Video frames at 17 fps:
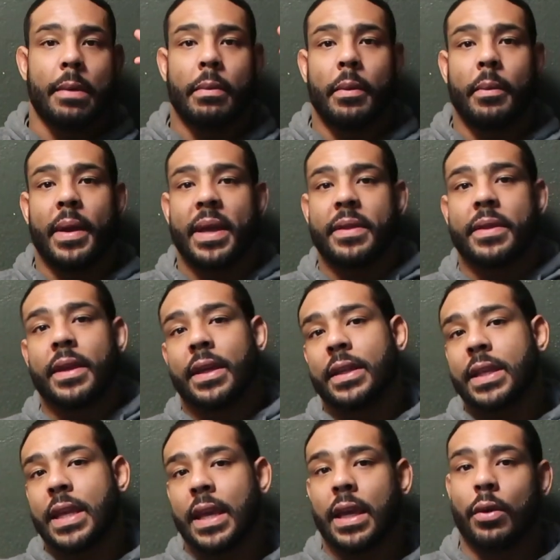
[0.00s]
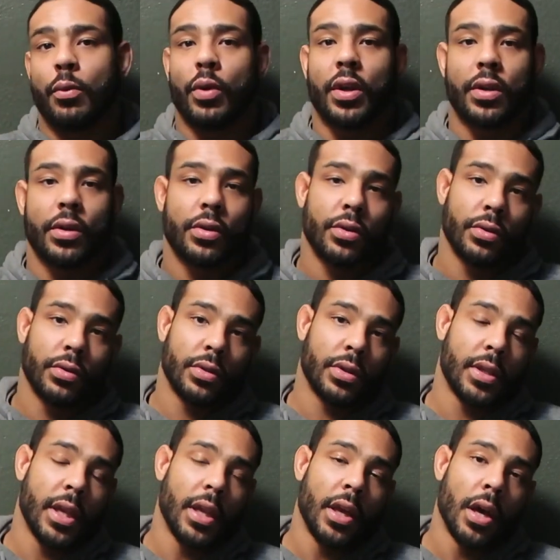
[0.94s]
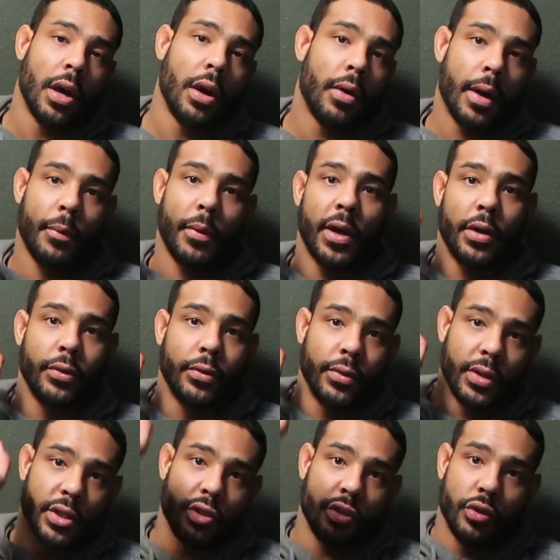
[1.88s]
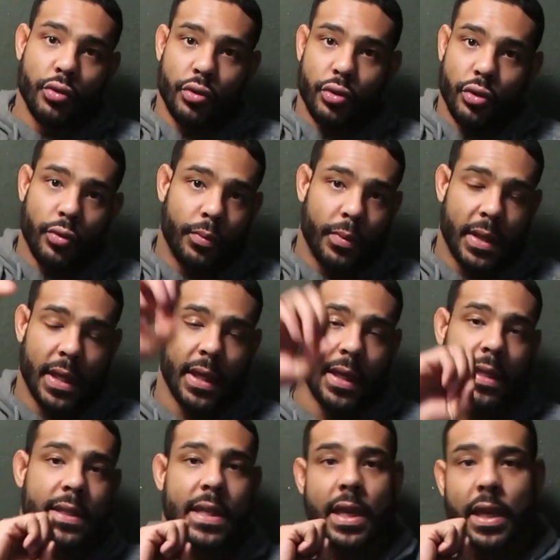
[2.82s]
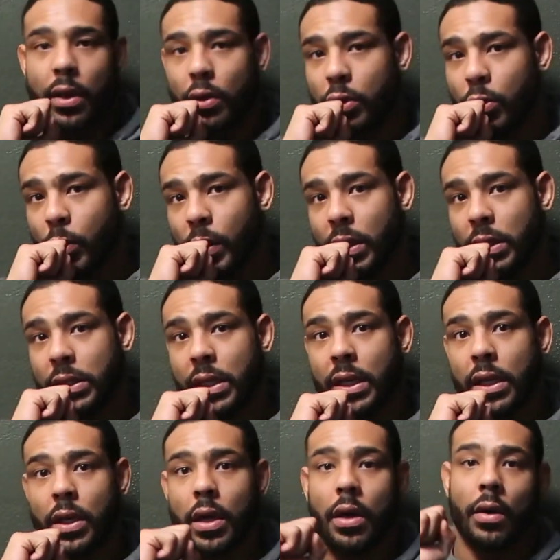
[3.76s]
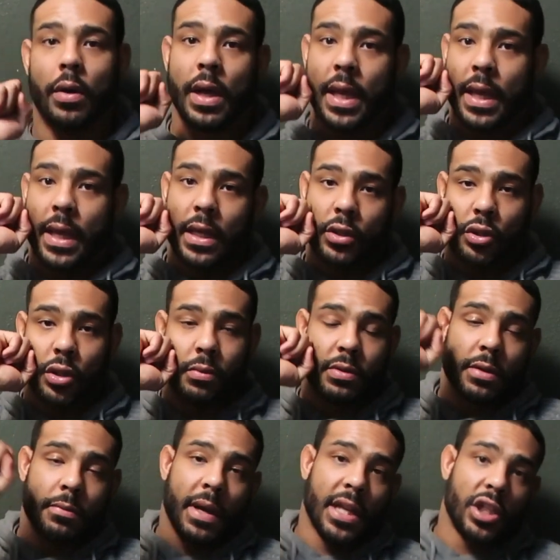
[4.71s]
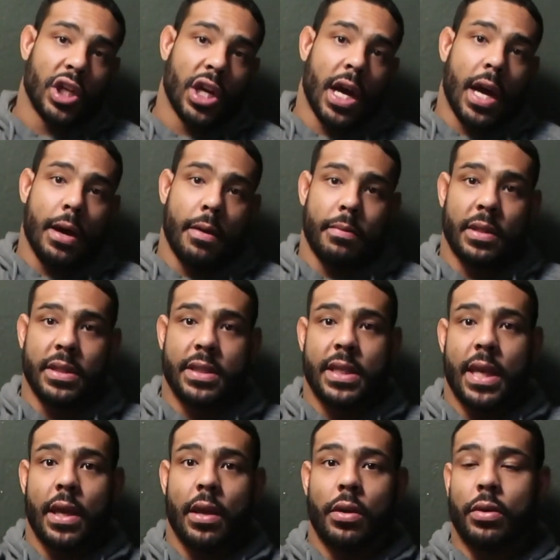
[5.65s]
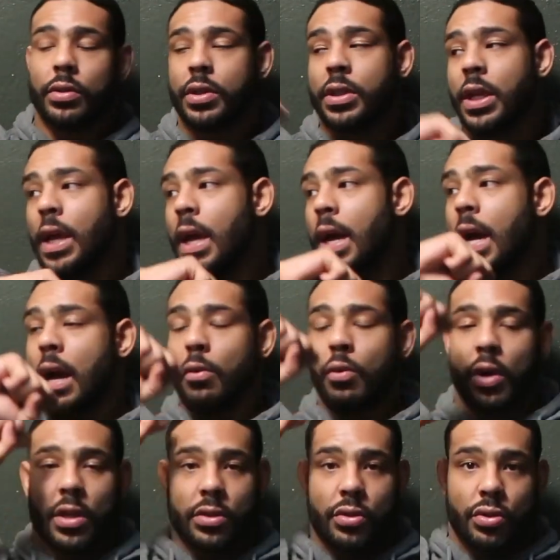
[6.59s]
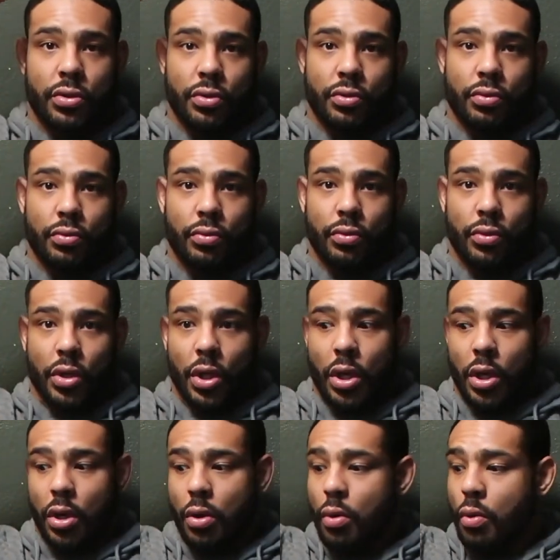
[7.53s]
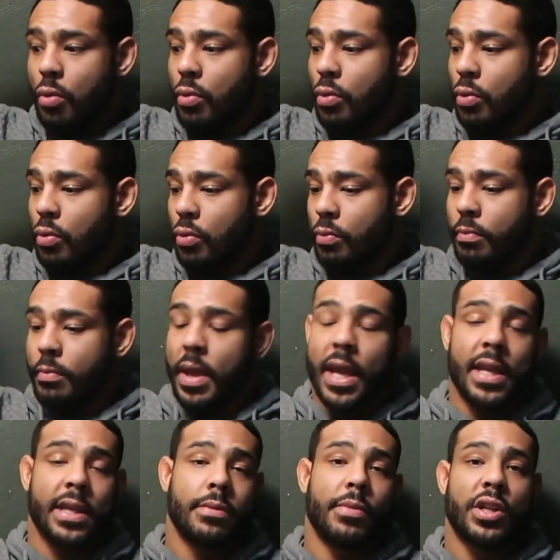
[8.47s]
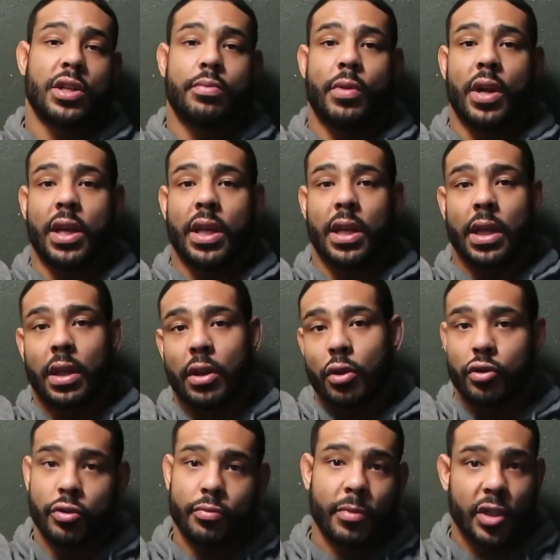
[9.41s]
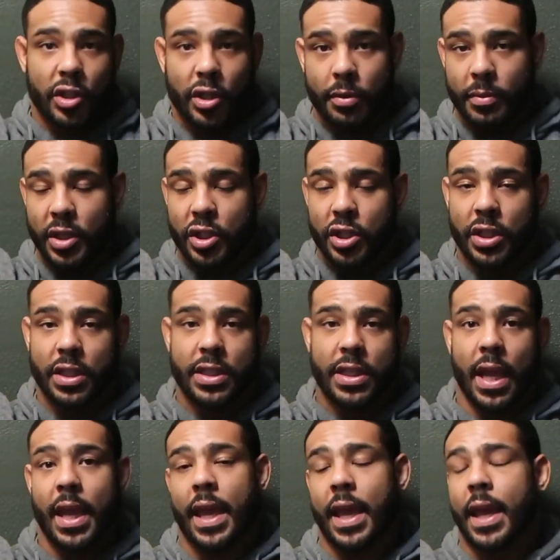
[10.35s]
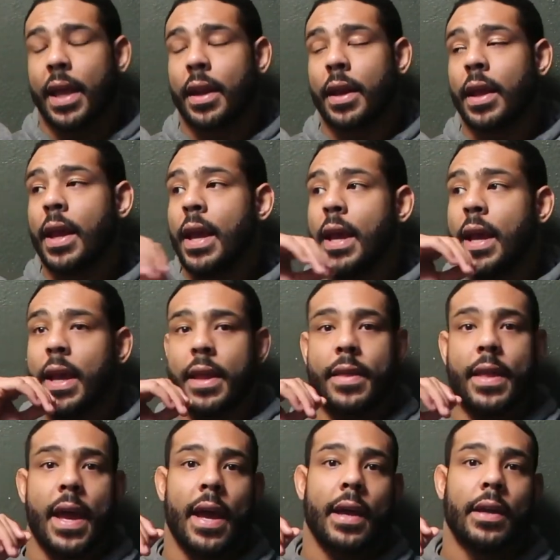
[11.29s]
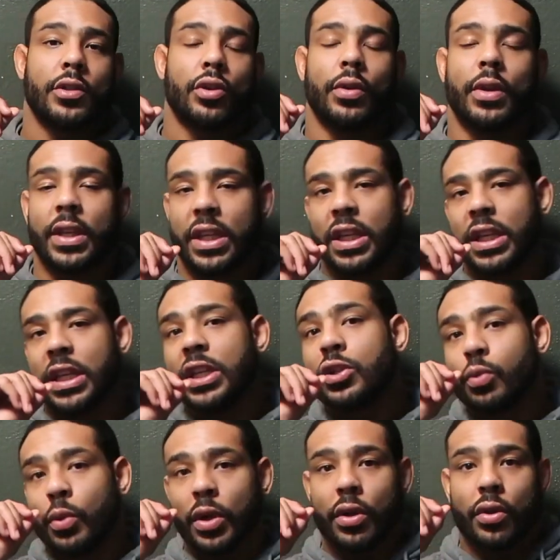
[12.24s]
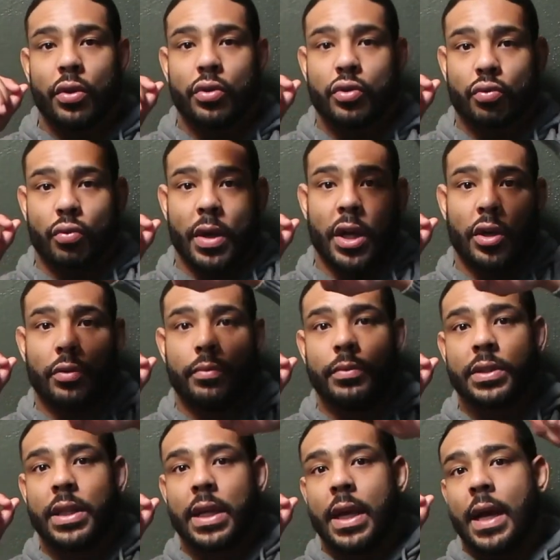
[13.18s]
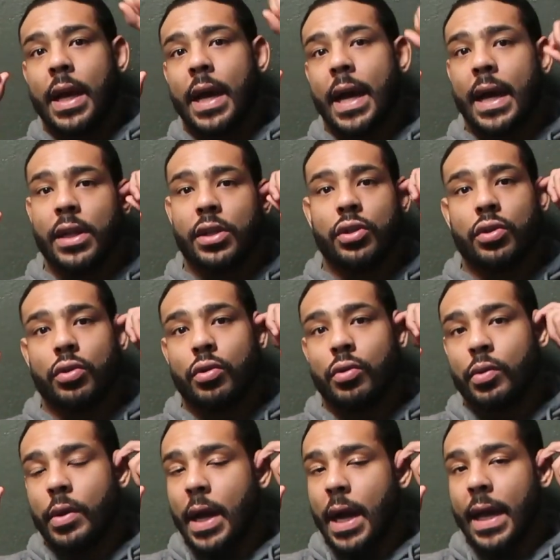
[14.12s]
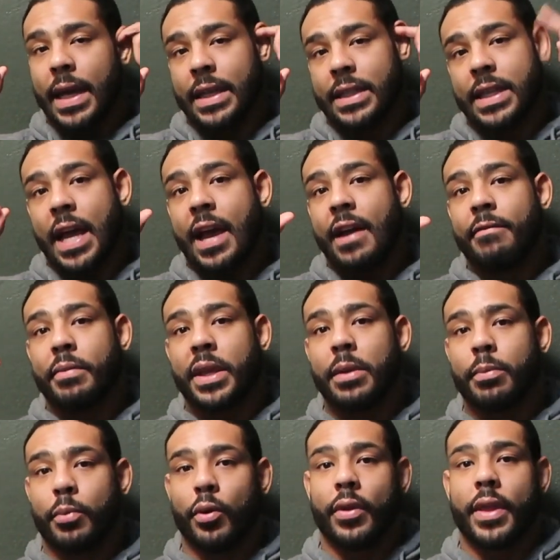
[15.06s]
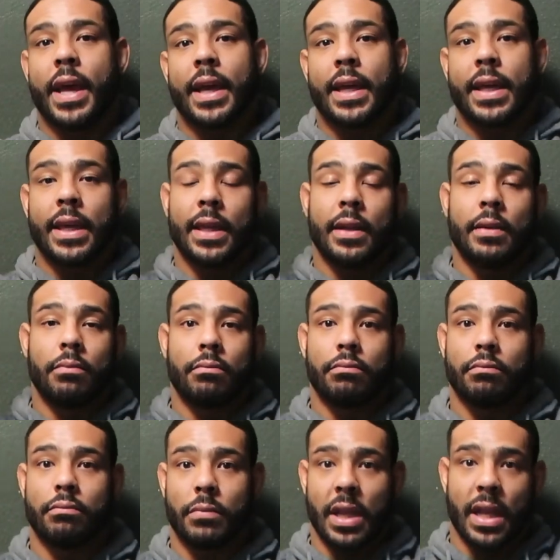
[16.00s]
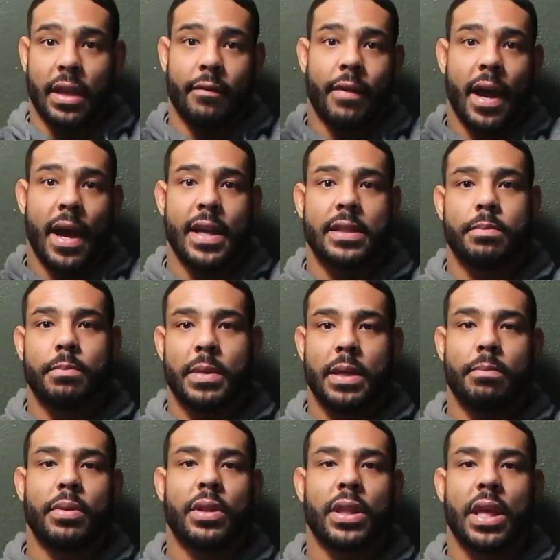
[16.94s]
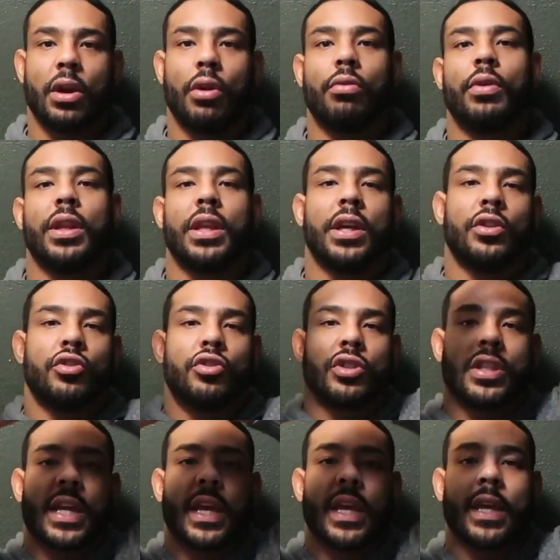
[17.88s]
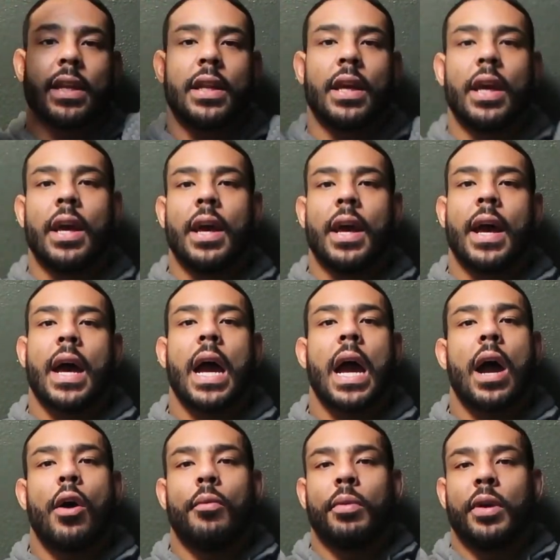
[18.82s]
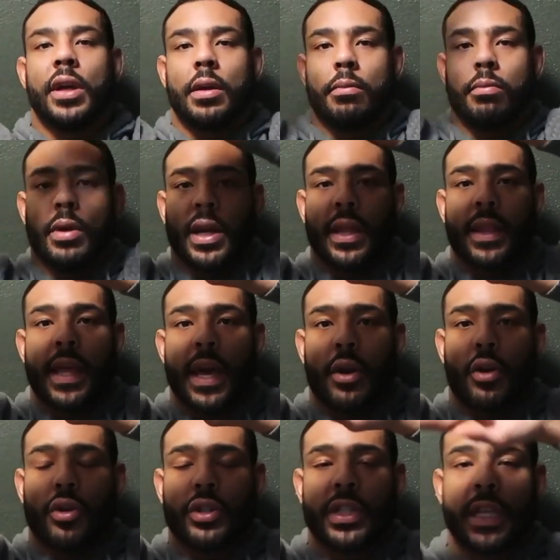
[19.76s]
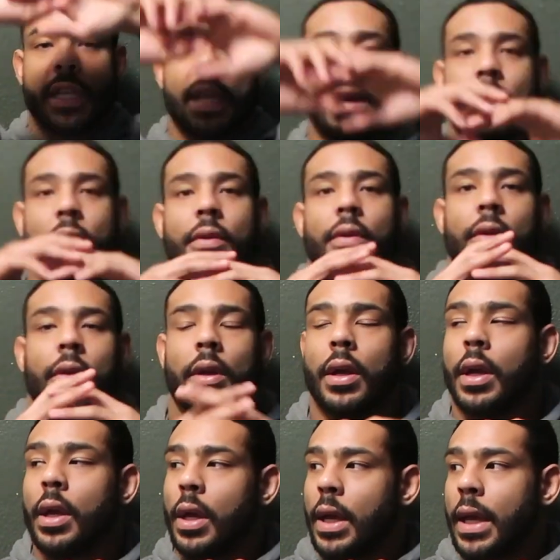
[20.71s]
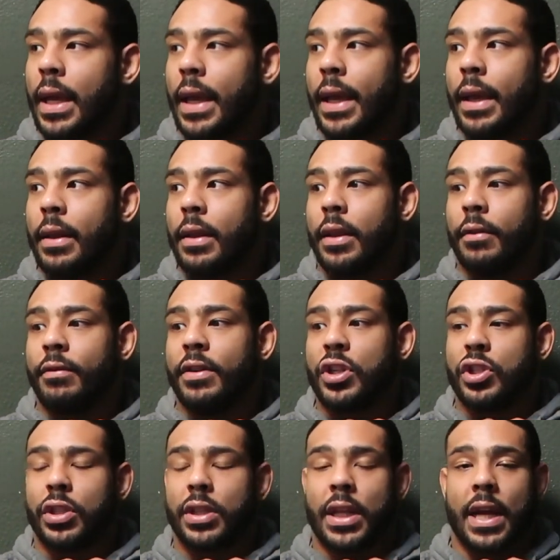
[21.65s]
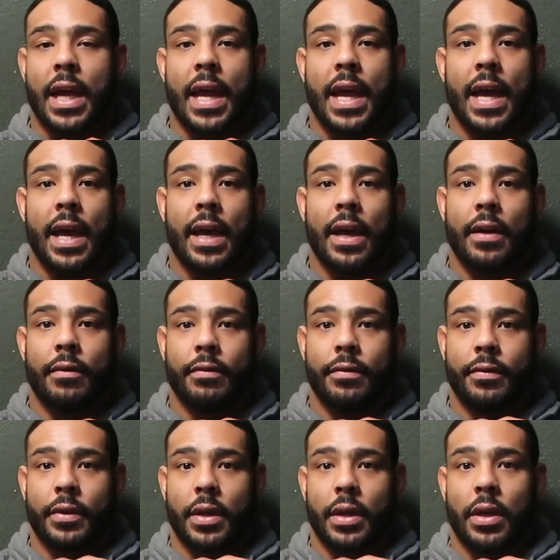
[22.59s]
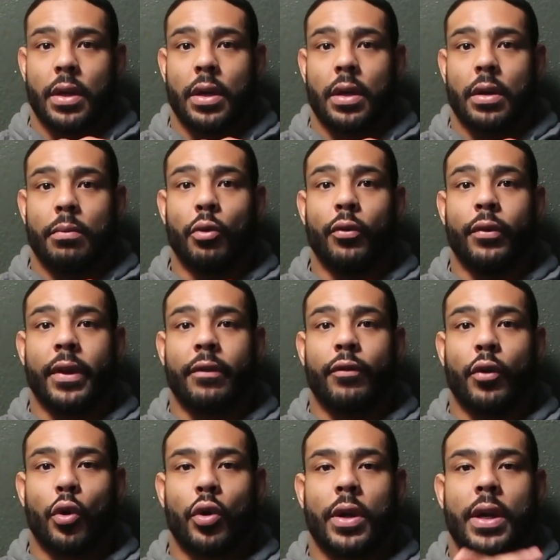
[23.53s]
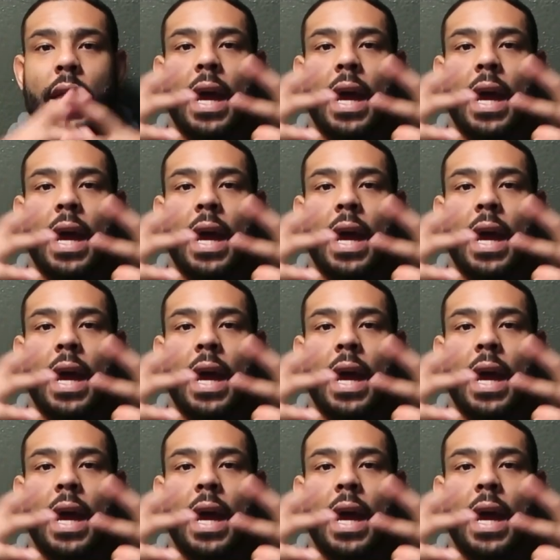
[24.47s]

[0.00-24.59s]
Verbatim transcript: MMA thing, take it where it can go. I want to do this YouTube thing and take it to where it can go. In terms of my job and sales, I want to, you know, make as much money and close as much commission as I can in that. So in each one of those realms, I do, I guess, have people that can advise me, but they don't really understand how I'm going to bring that all together and the vision that I have moving forward.